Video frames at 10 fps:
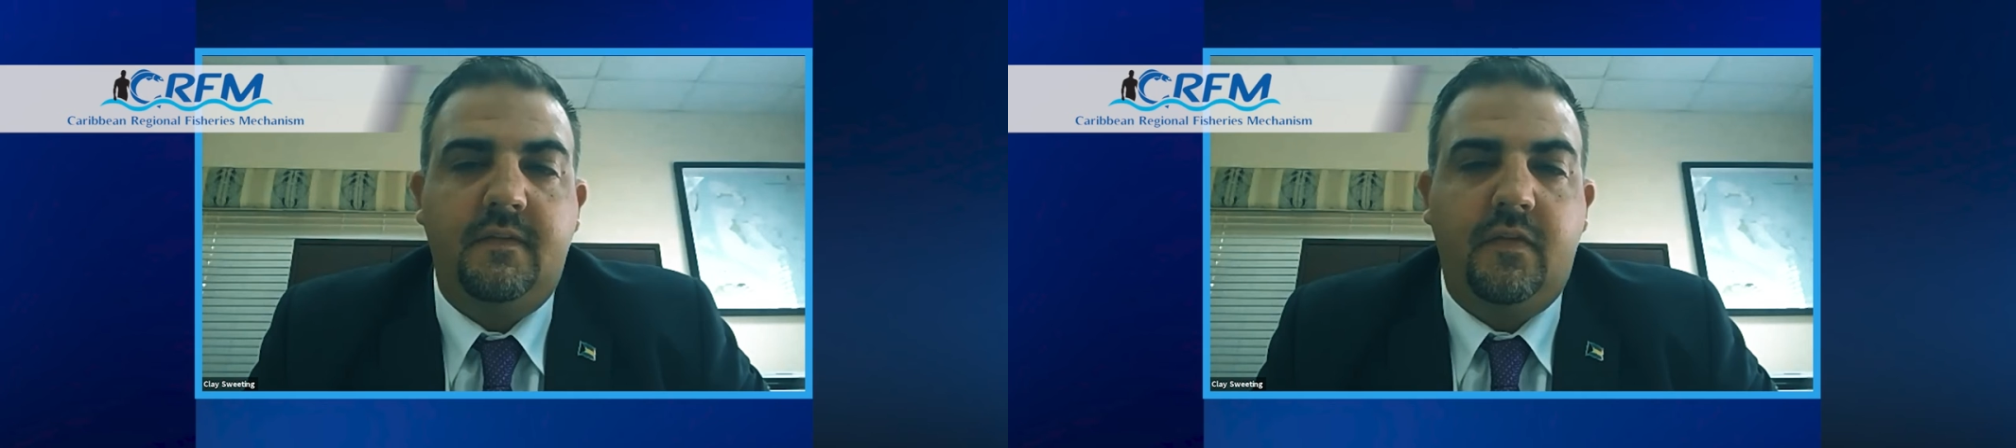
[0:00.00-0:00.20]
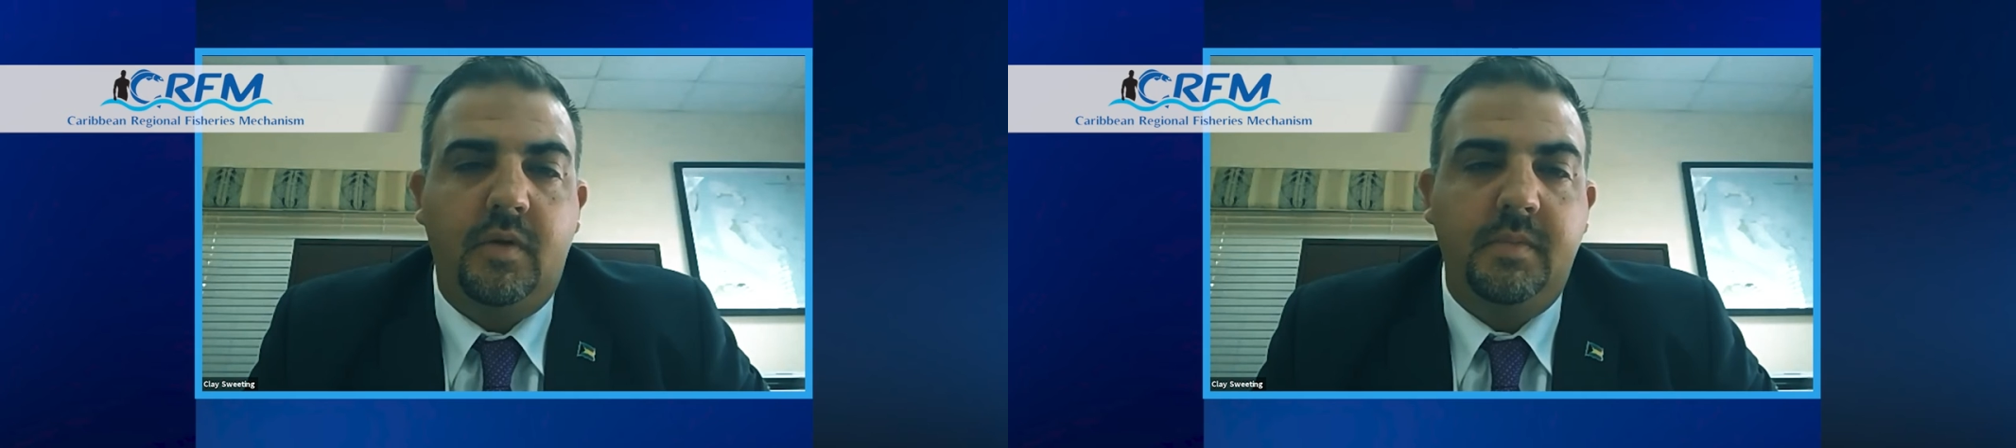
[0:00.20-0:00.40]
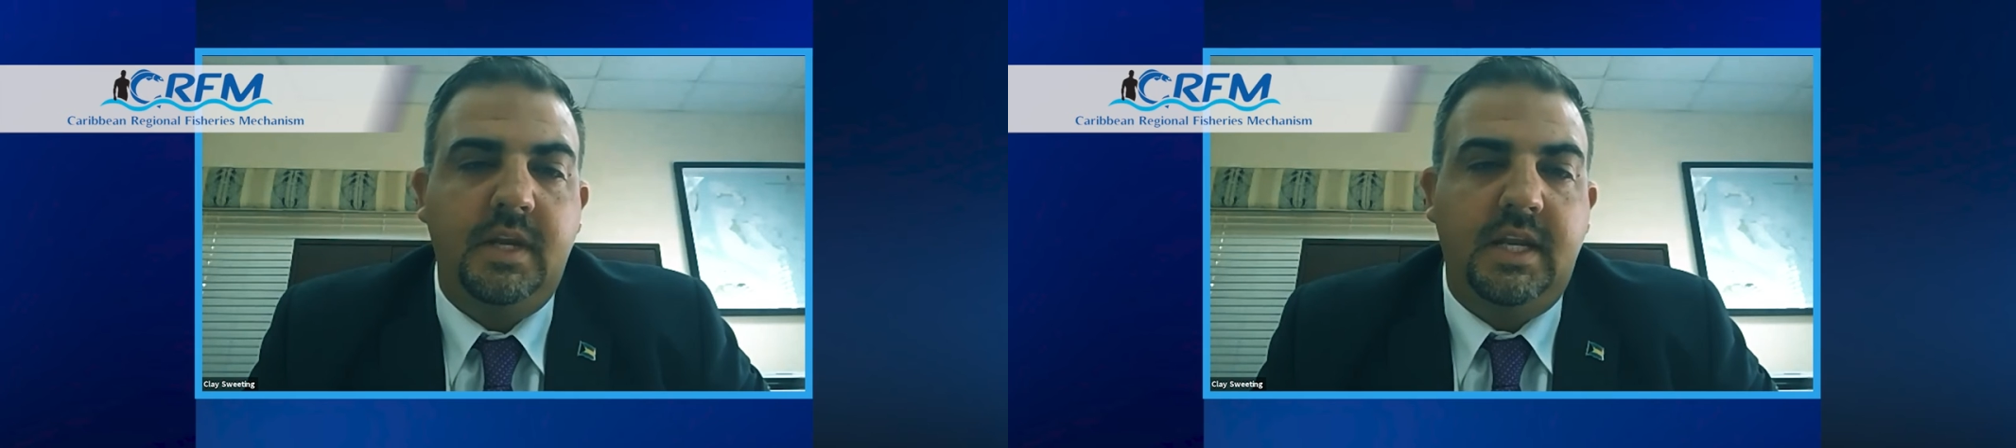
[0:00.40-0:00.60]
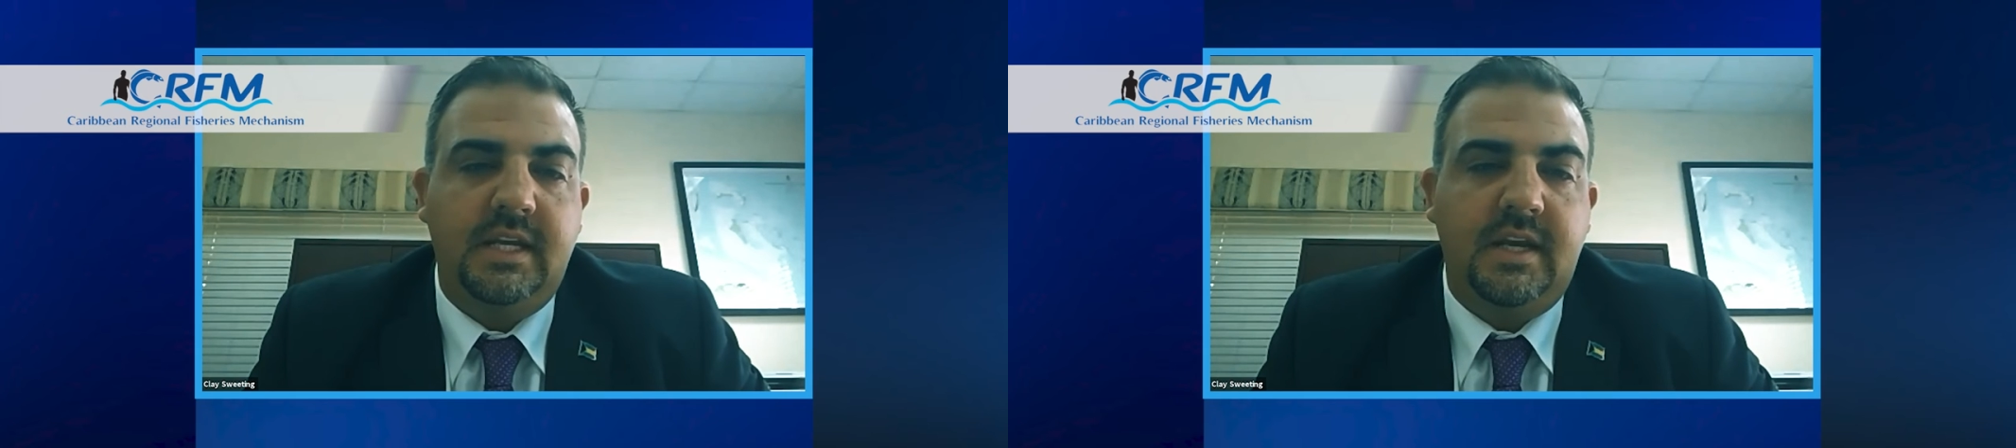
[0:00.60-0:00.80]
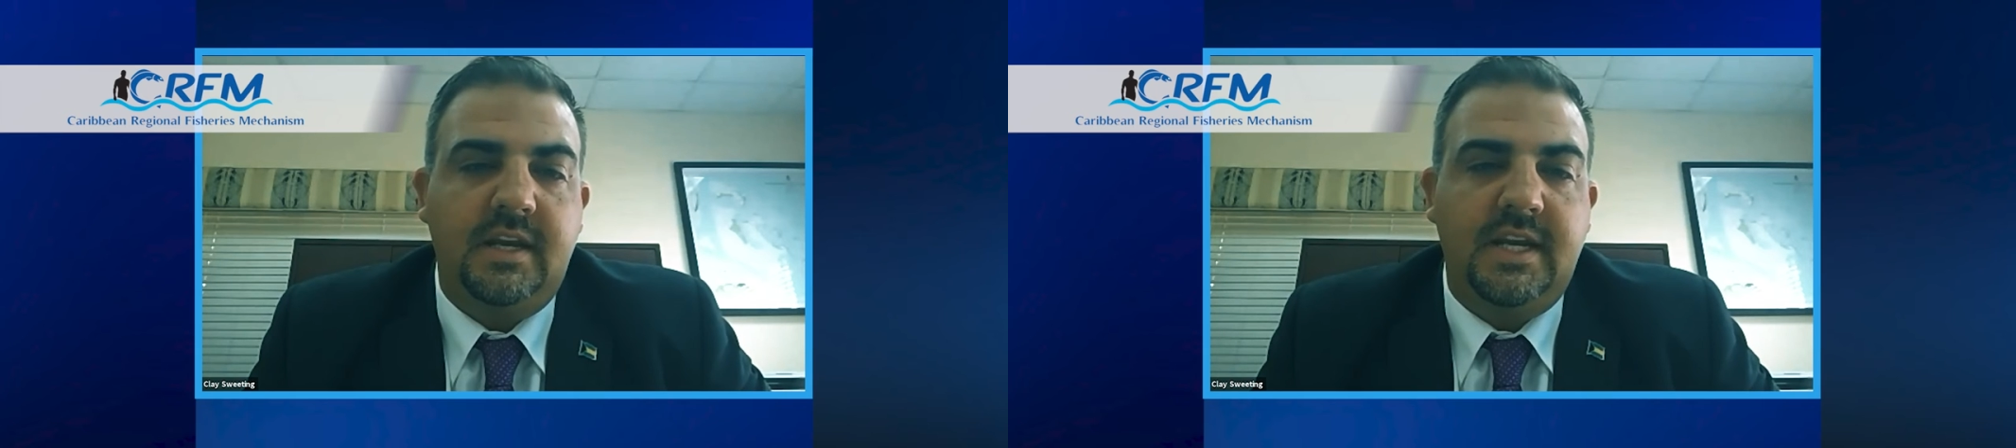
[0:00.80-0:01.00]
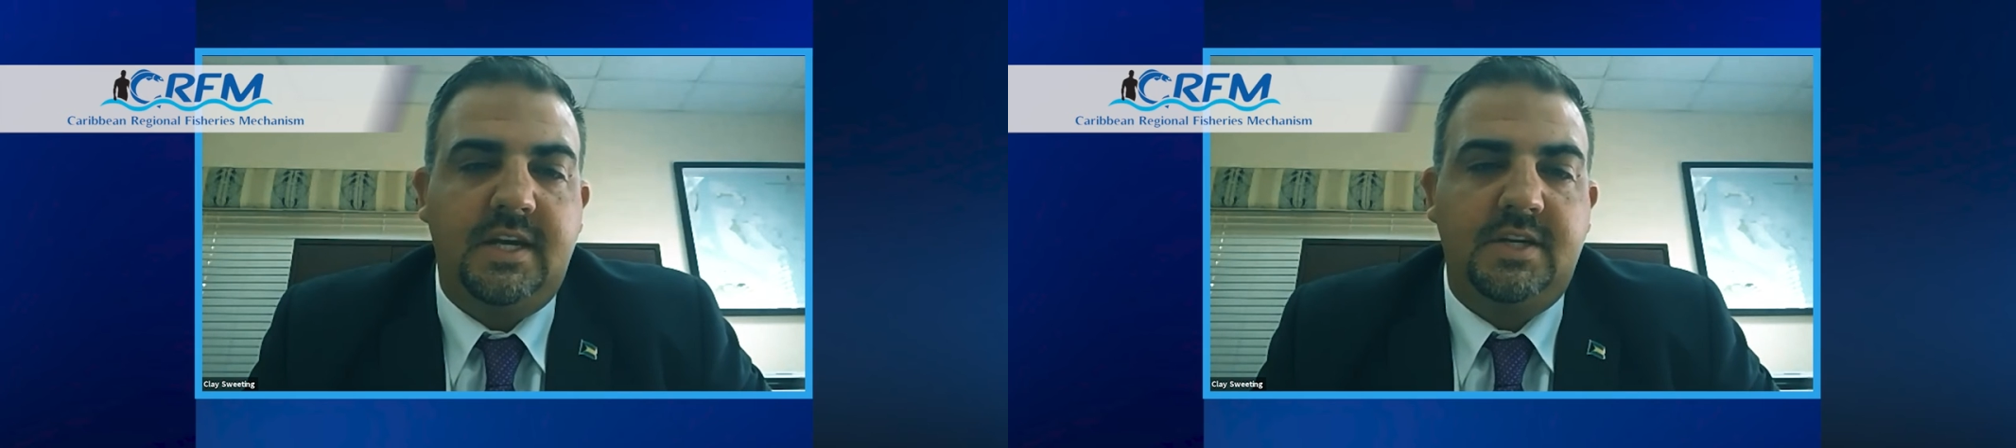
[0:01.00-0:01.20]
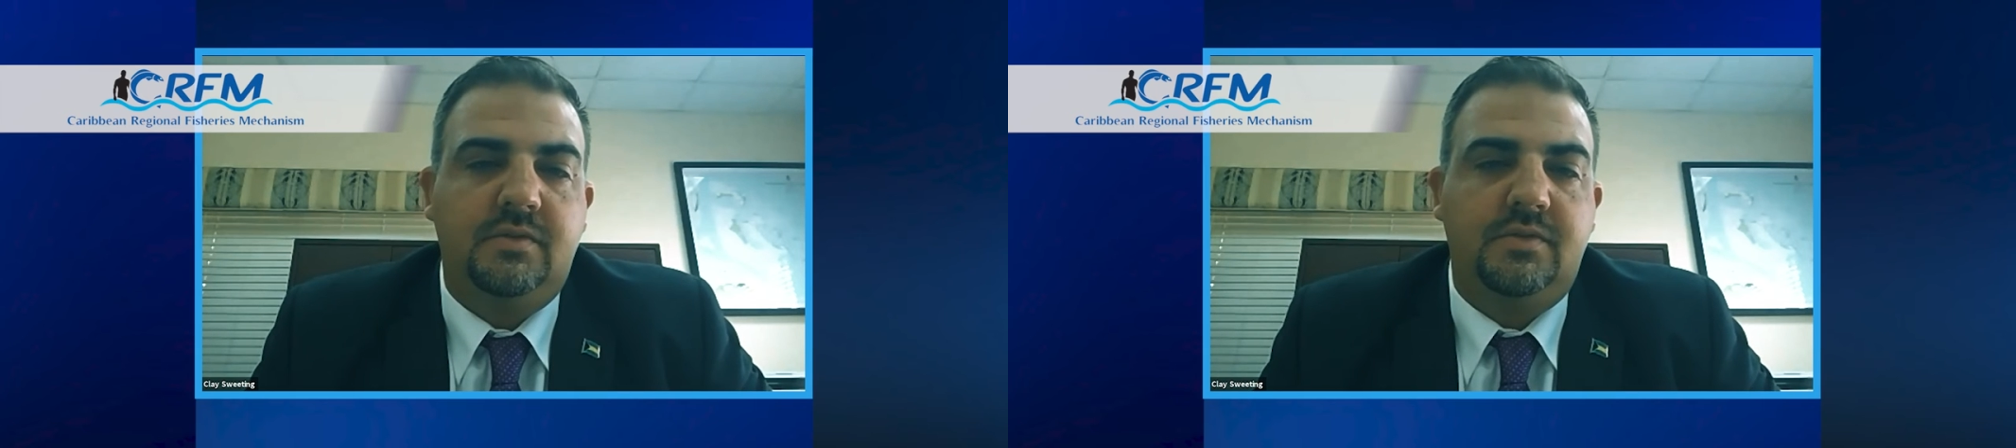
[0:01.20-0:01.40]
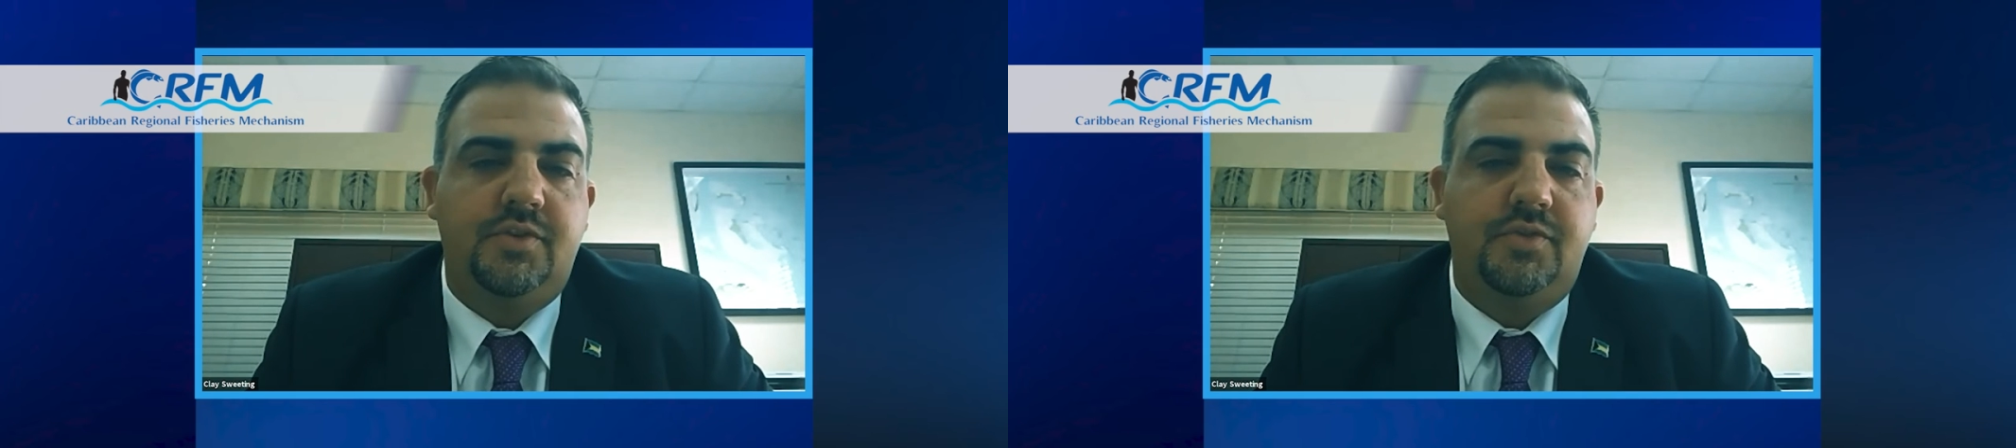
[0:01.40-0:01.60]
formulate a
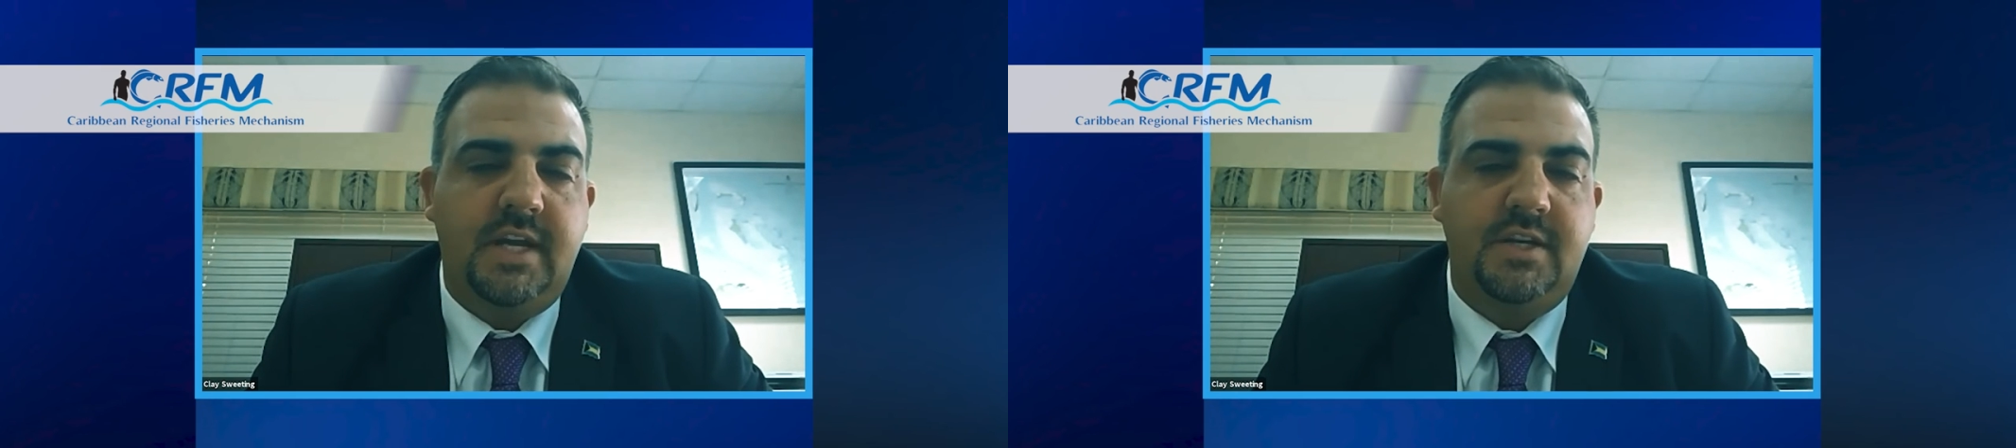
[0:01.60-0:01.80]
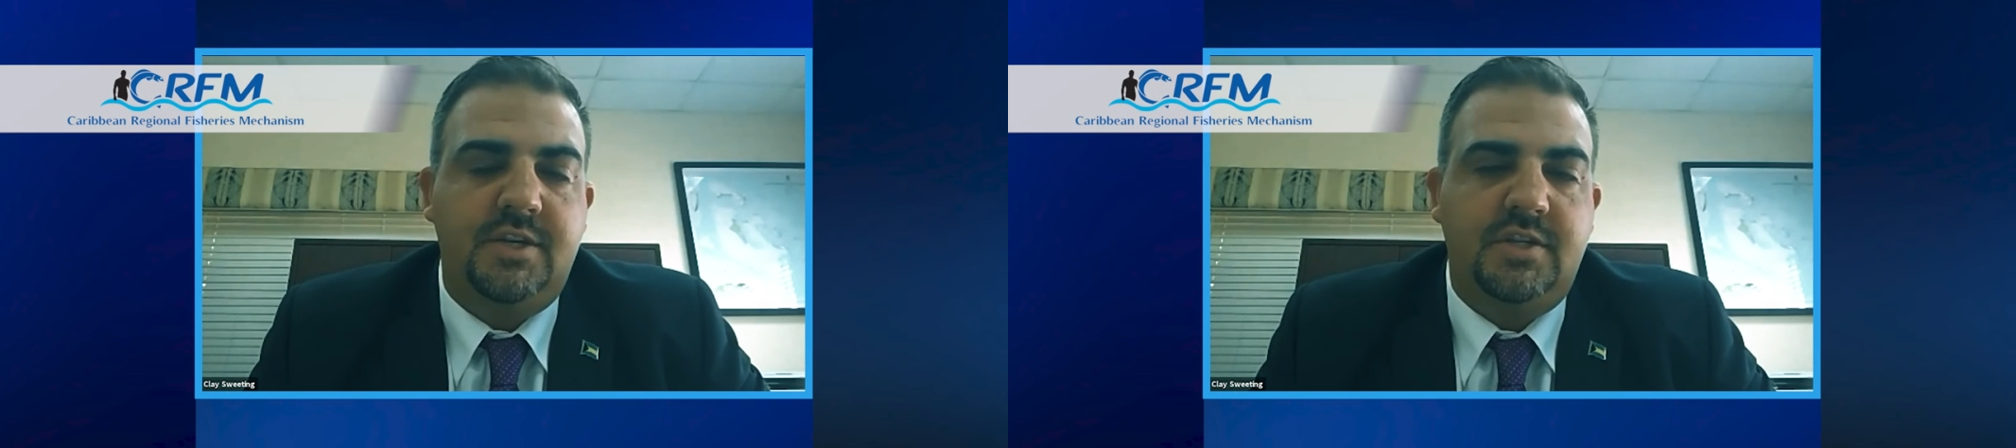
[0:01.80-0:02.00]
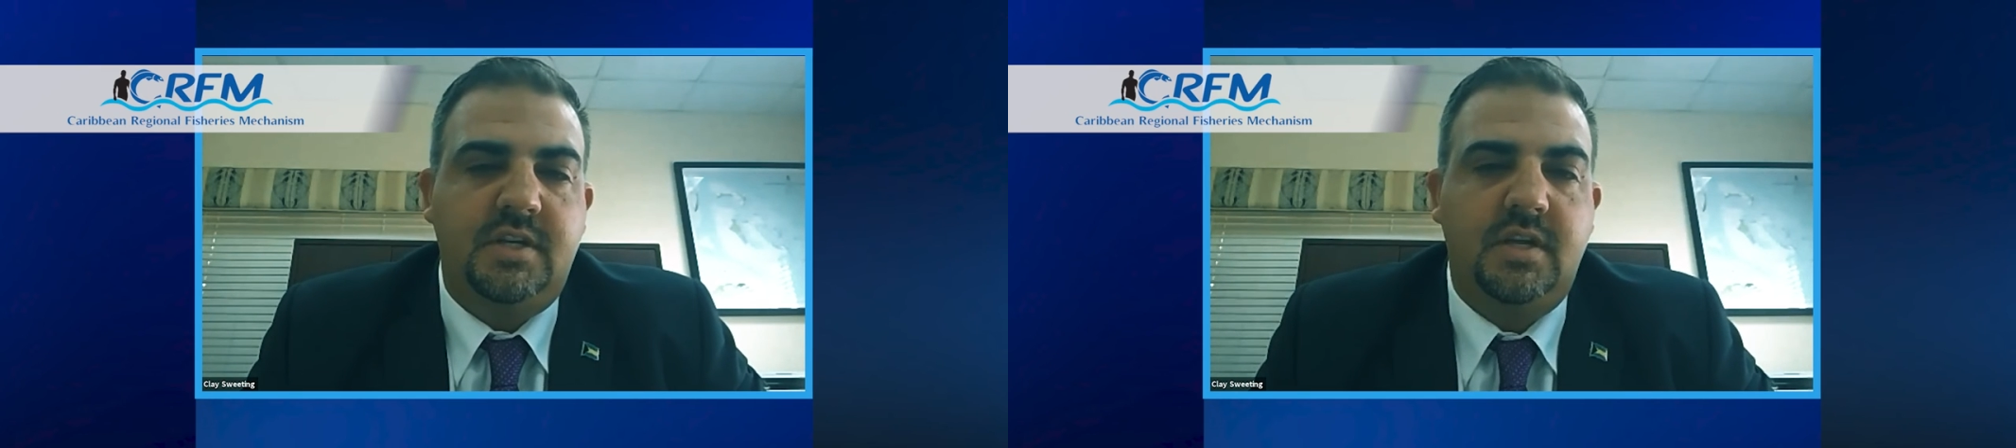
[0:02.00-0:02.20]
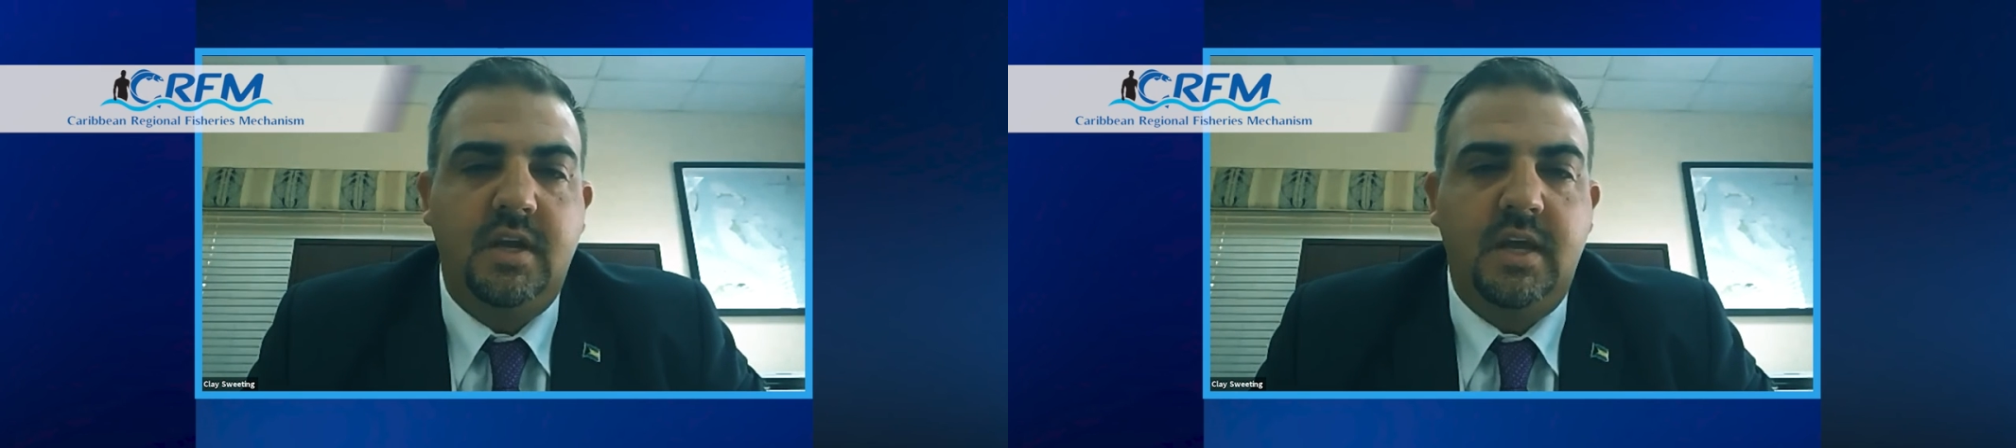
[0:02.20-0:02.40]
national strategy